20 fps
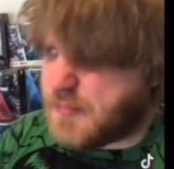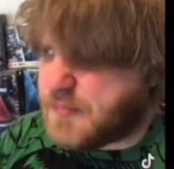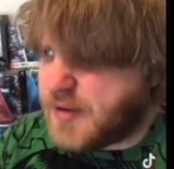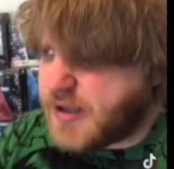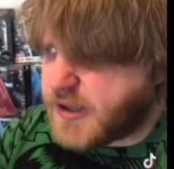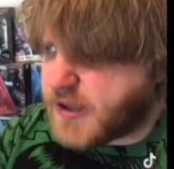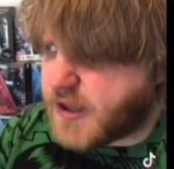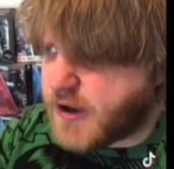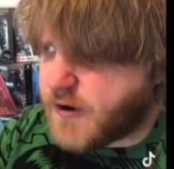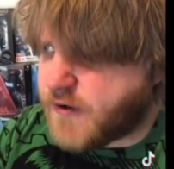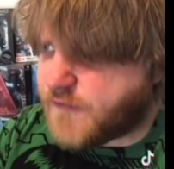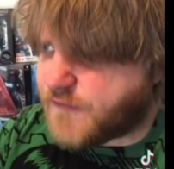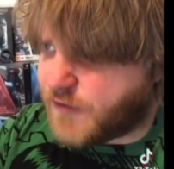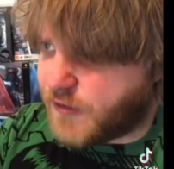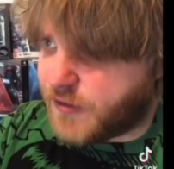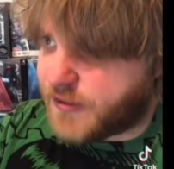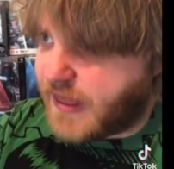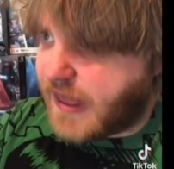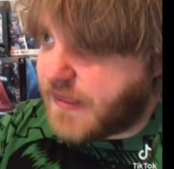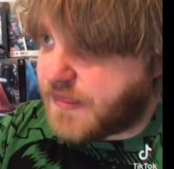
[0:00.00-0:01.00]
be
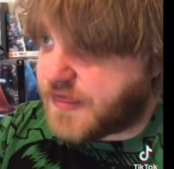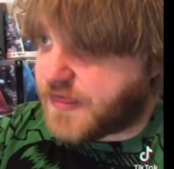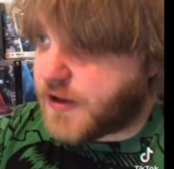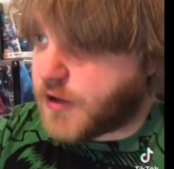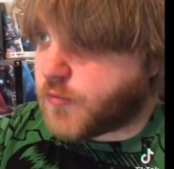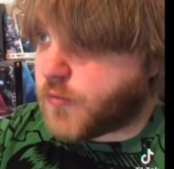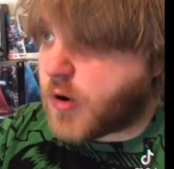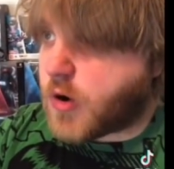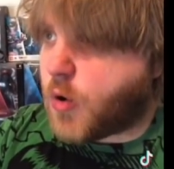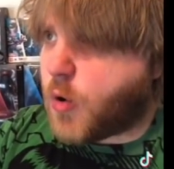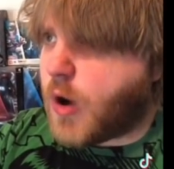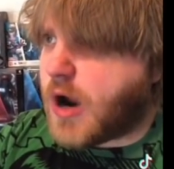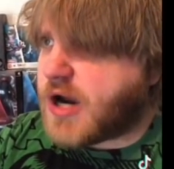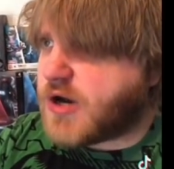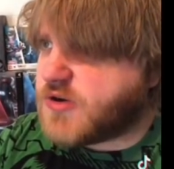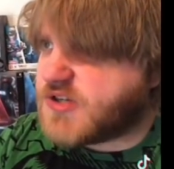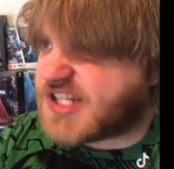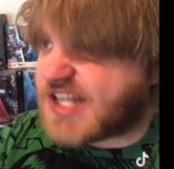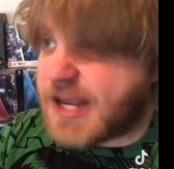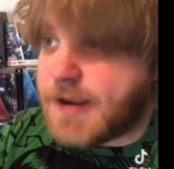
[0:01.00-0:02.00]
careful, that thing
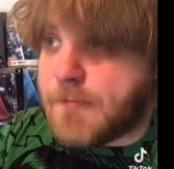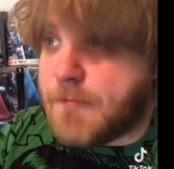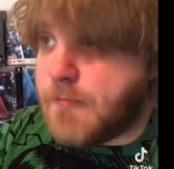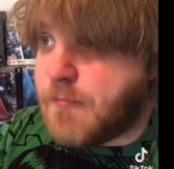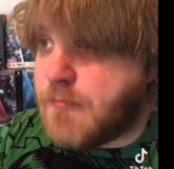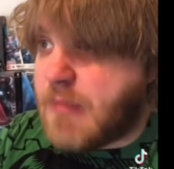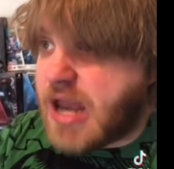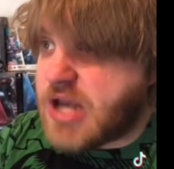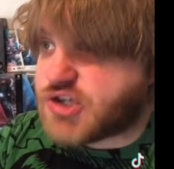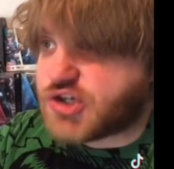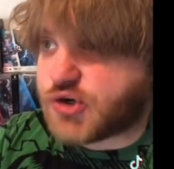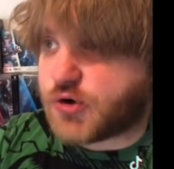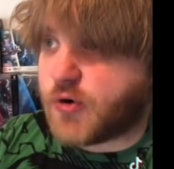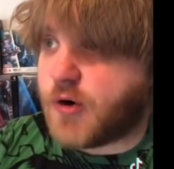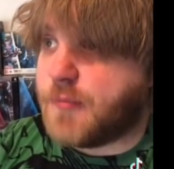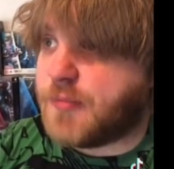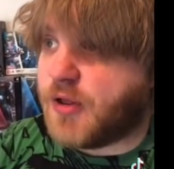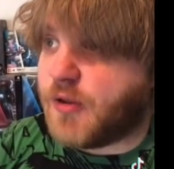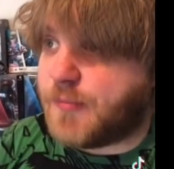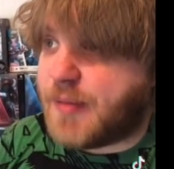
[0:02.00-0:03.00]
requires
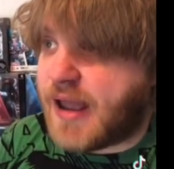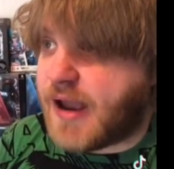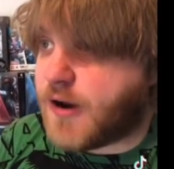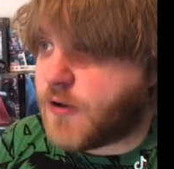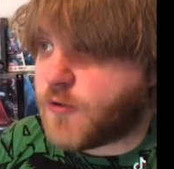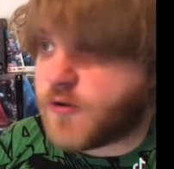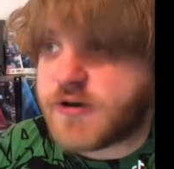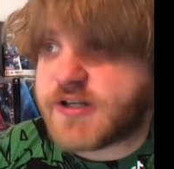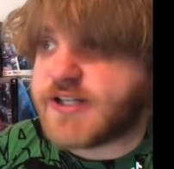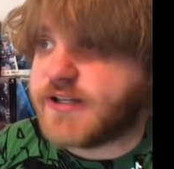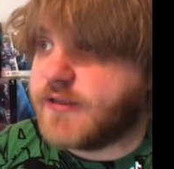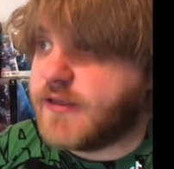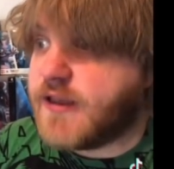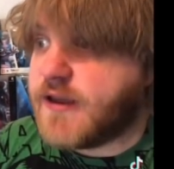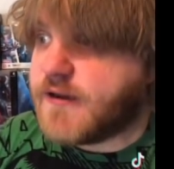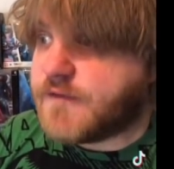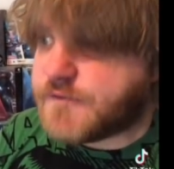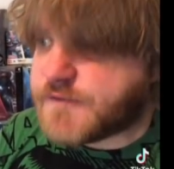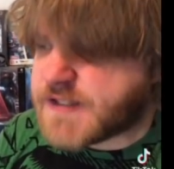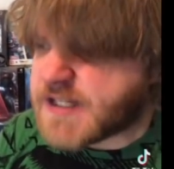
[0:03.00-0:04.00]
immeasurable power to
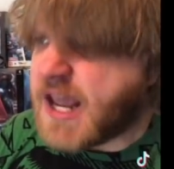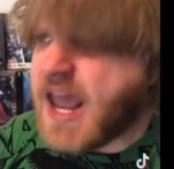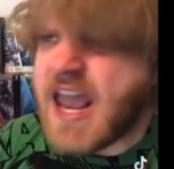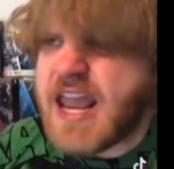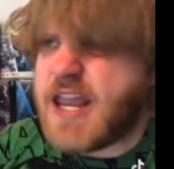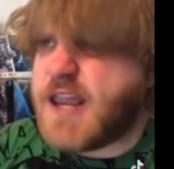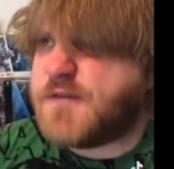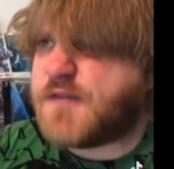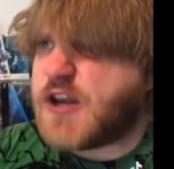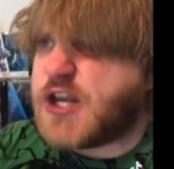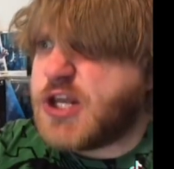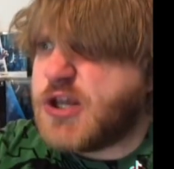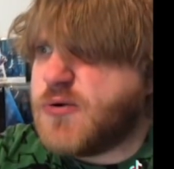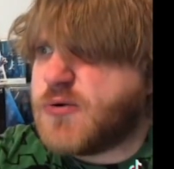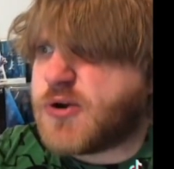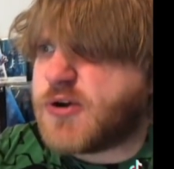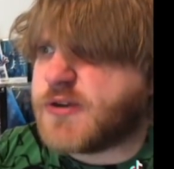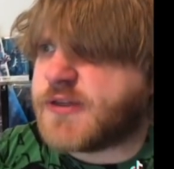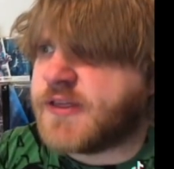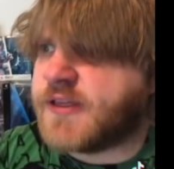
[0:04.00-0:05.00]
lift. Even you
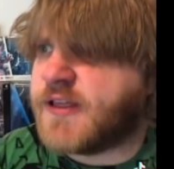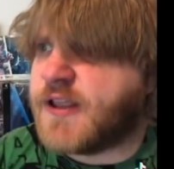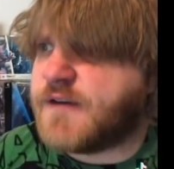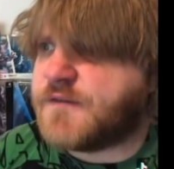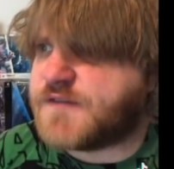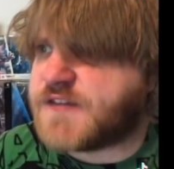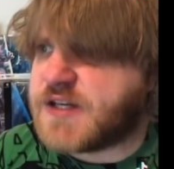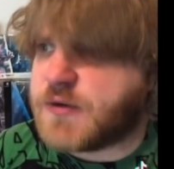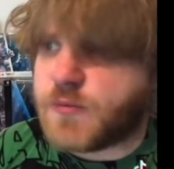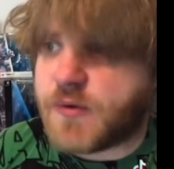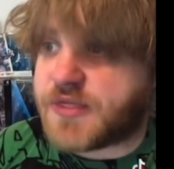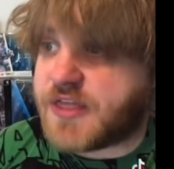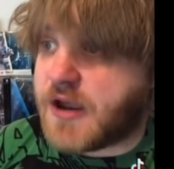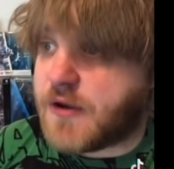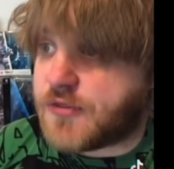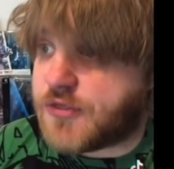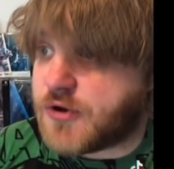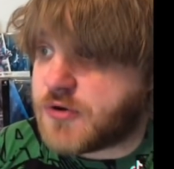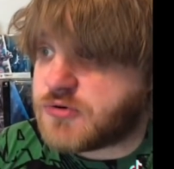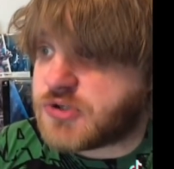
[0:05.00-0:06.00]
couldn't lift it
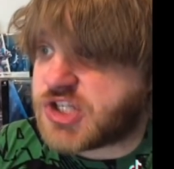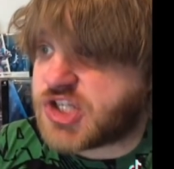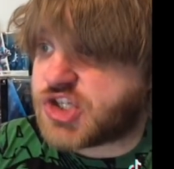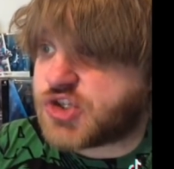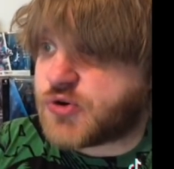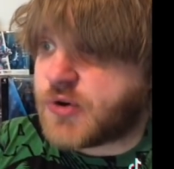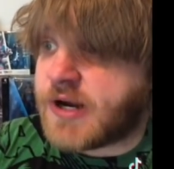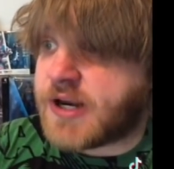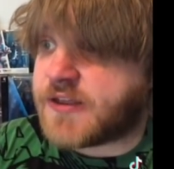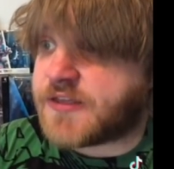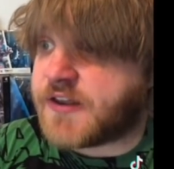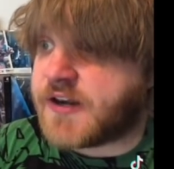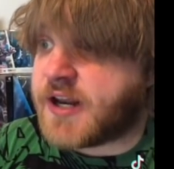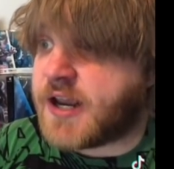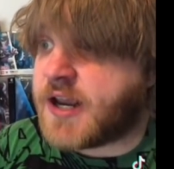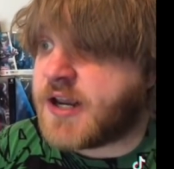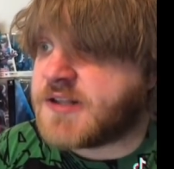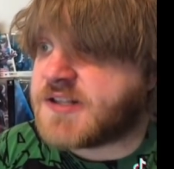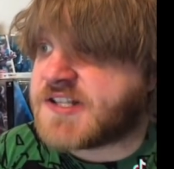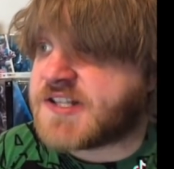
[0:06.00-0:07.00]
without those
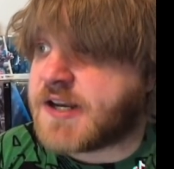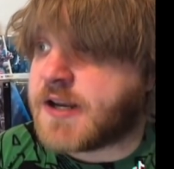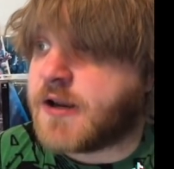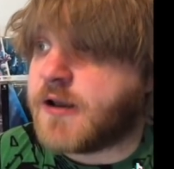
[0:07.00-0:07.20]
strength-enhancing